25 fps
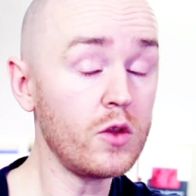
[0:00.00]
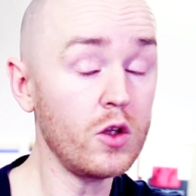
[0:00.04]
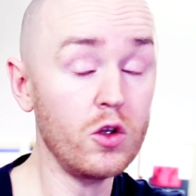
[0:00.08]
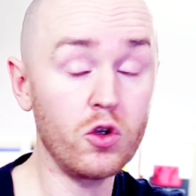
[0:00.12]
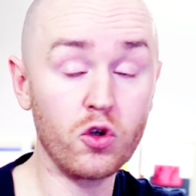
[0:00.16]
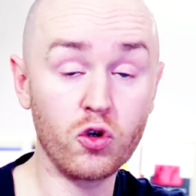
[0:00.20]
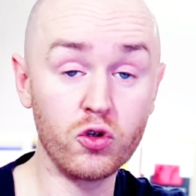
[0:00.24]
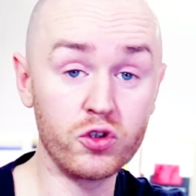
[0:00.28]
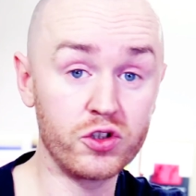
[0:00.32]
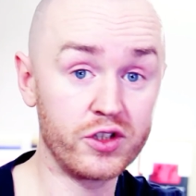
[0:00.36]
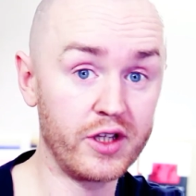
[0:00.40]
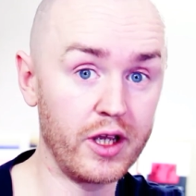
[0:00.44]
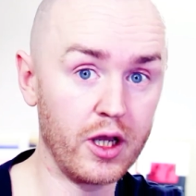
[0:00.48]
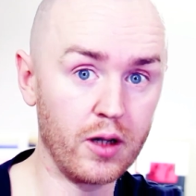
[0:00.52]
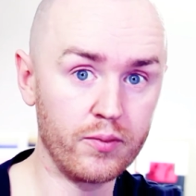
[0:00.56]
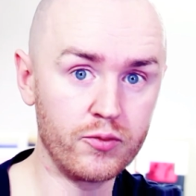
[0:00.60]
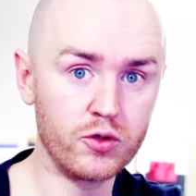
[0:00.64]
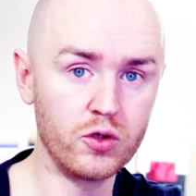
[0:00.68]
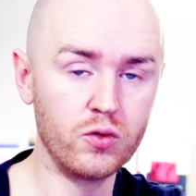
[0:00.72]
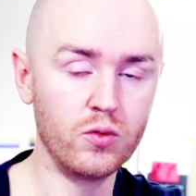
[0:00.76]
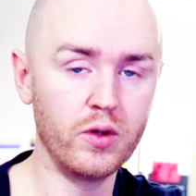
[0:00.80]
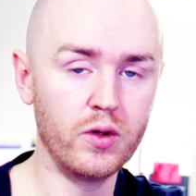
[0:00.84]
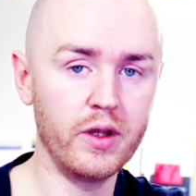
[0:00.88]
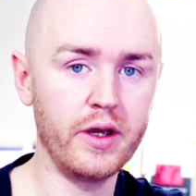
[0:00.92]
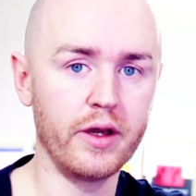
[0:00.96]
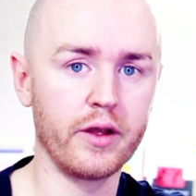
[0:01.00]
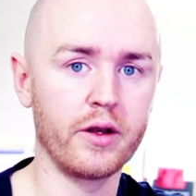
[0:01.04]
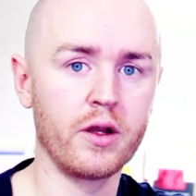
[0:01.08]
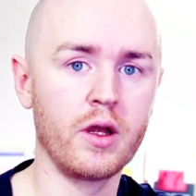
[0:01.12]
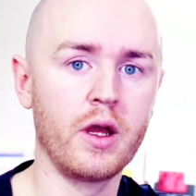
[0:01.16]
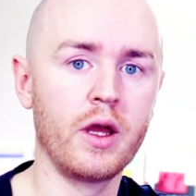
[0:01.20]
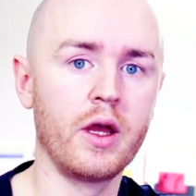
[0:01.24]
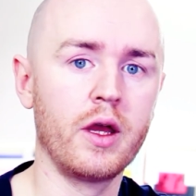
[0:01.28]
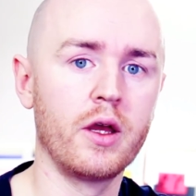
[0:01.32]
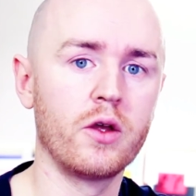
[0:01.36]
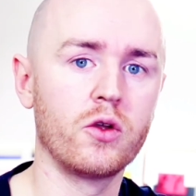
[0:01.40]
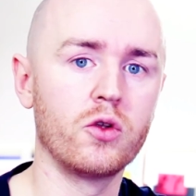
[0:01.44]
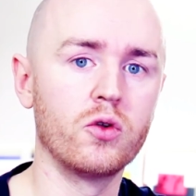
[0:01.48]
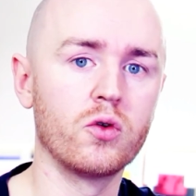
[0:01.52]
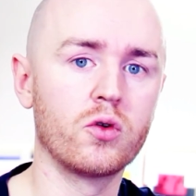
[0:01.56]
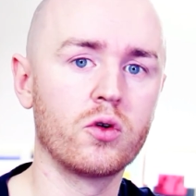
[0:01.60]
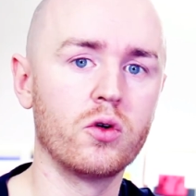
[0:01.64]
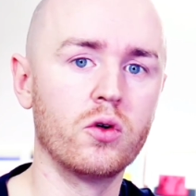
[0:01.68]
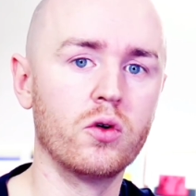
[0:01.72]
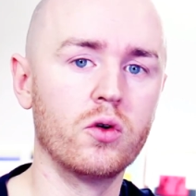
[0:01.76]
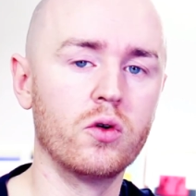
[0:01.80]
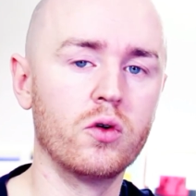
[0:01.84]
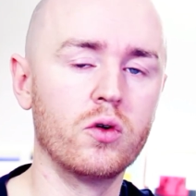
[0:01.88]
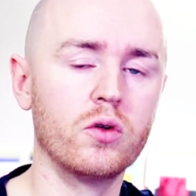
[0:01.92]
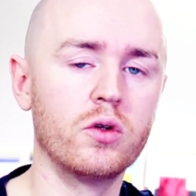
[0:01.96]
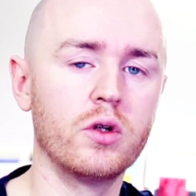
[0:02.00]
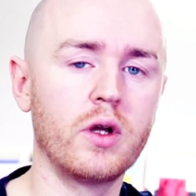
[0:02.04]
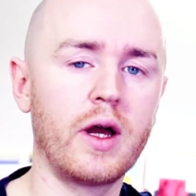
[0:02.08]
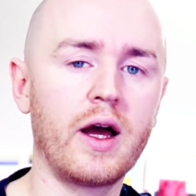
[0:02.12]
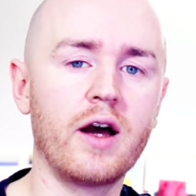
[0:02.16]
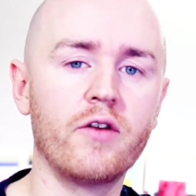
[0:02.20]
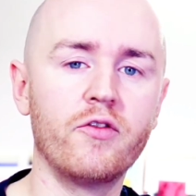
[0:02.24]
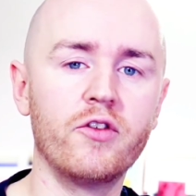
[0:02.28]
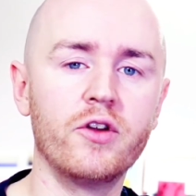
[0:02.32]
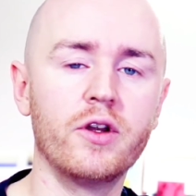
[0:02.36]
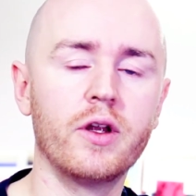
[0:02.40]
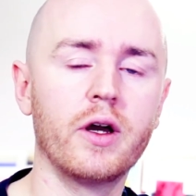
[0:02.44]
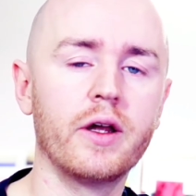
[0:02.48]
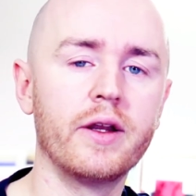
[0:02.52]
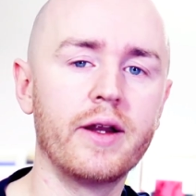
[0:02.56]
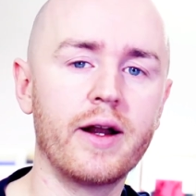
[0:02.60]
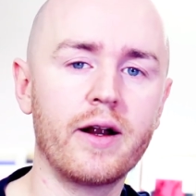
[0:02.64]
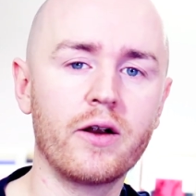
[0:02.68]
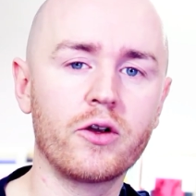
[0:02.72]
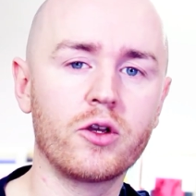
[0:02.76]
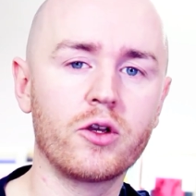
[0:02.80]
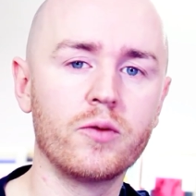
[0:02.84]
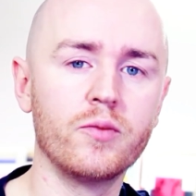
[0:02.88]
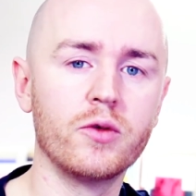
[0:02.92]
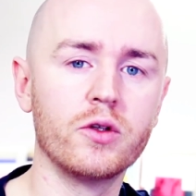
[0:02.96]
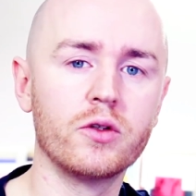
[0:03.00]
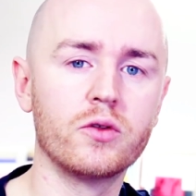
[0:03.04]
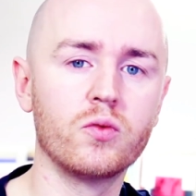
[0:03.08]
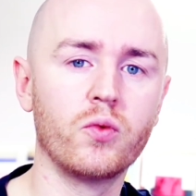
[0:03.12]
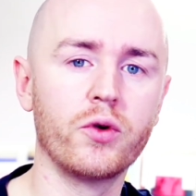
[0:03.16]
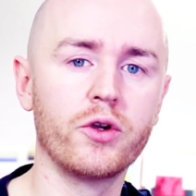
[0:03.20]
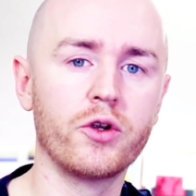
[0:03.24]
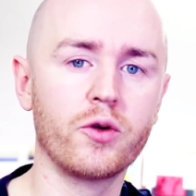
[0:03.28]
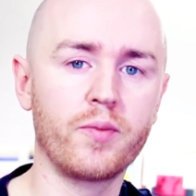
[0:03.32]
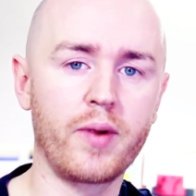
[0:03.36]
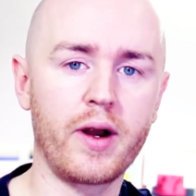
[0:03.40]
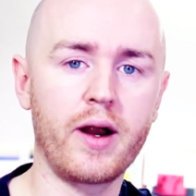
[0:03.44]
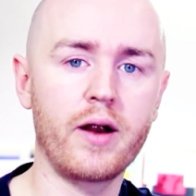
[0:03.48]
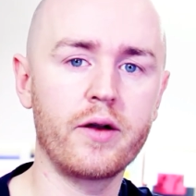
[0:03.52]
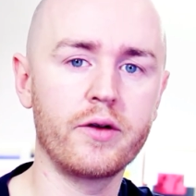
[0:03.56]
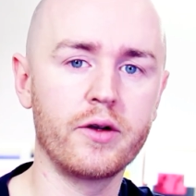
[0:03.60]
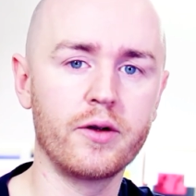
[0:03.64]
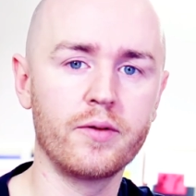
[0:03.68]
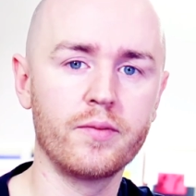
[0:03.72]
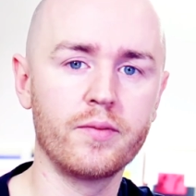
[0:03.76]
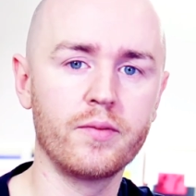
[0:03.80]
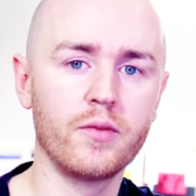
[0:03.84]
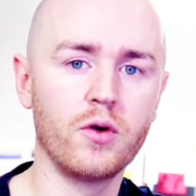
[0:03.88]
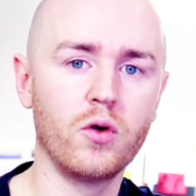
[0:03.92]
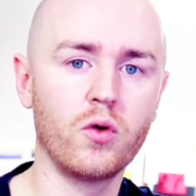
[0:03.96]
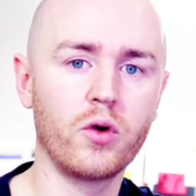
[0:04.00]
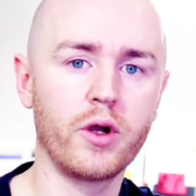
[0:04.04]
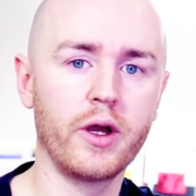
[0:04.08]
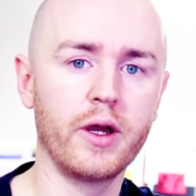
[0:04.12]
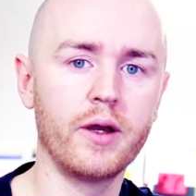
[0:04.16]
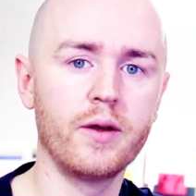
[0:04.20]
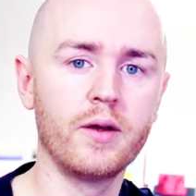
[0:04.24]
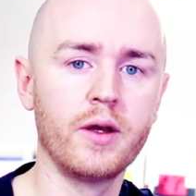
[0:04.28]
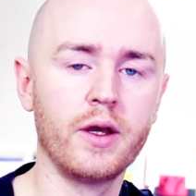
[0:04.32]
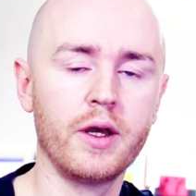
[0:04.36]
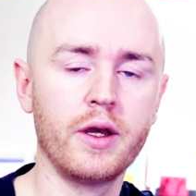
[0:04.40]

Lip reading: could stay up too late. You could have an argument with your partner, okay?